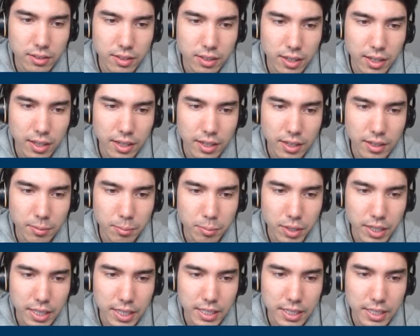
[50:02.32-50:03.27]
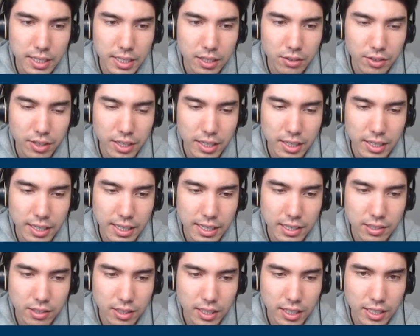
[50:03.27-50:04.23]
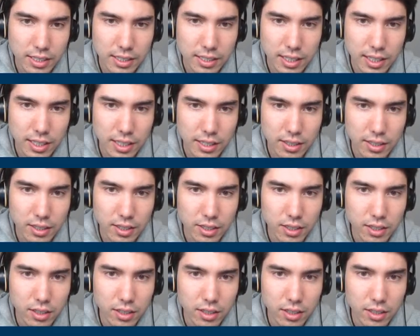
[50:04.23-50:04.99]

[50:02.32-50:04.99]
And black is getting ready to castle kingside here.